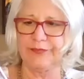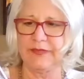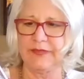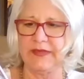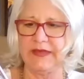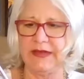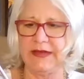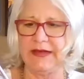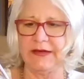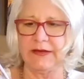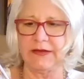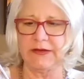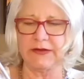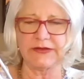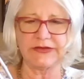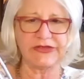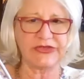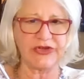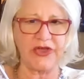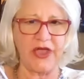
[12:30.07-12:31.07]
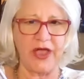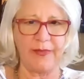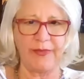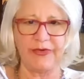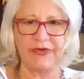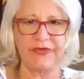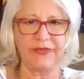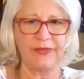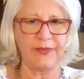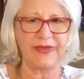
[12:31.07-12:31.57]
needle
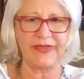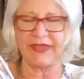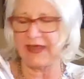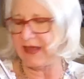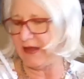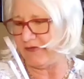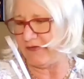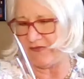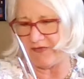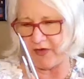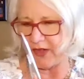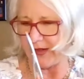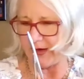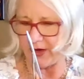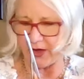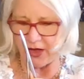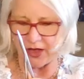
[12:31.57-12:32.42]
stoppers, but they keep falling